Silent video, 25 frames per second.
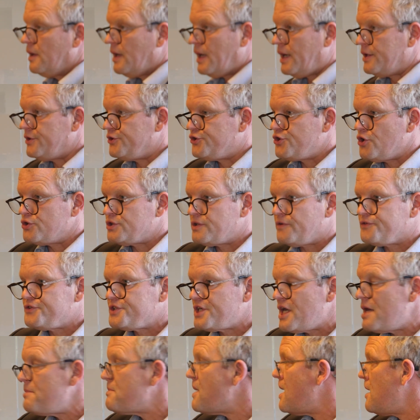And Joseph
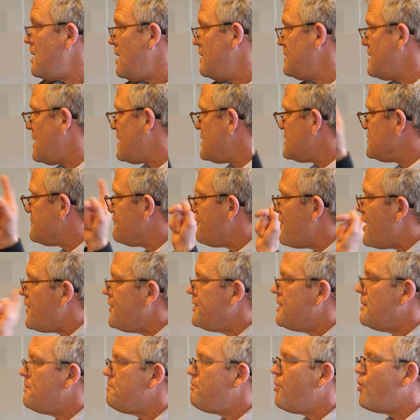Semah, and that is
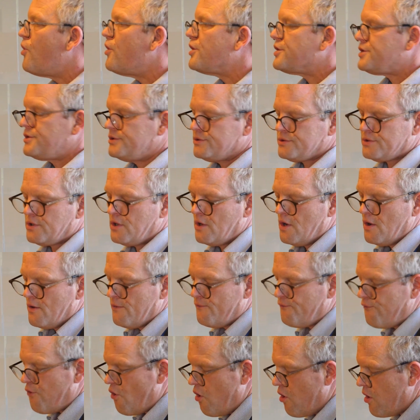very important
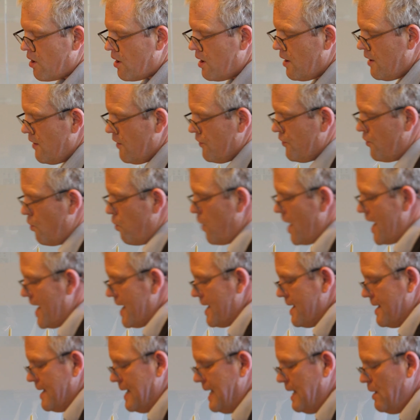for the
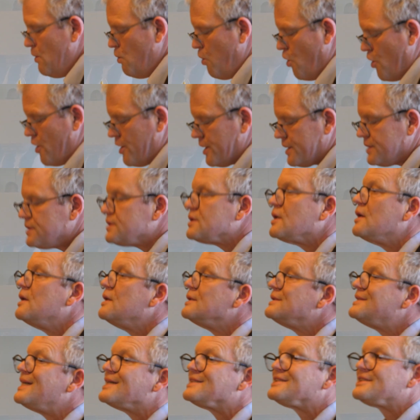way he works,
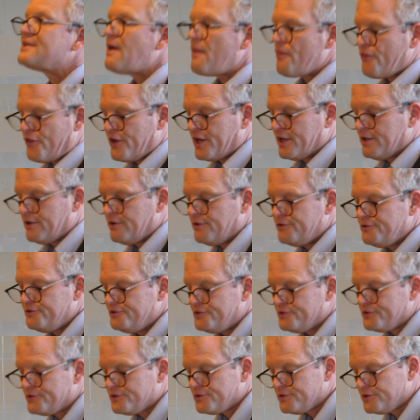does something
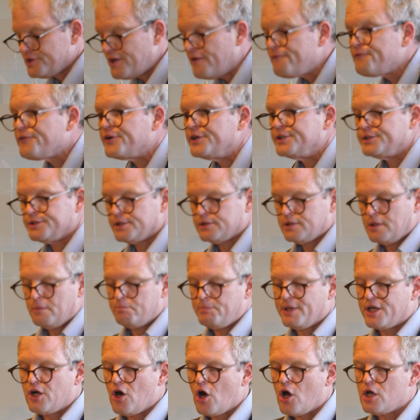different
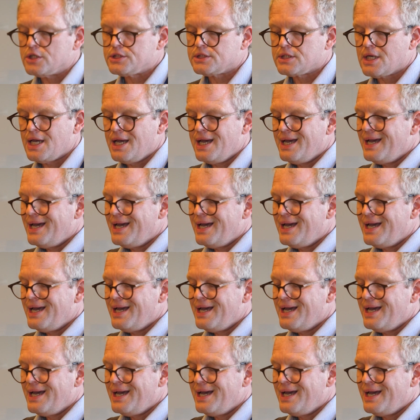because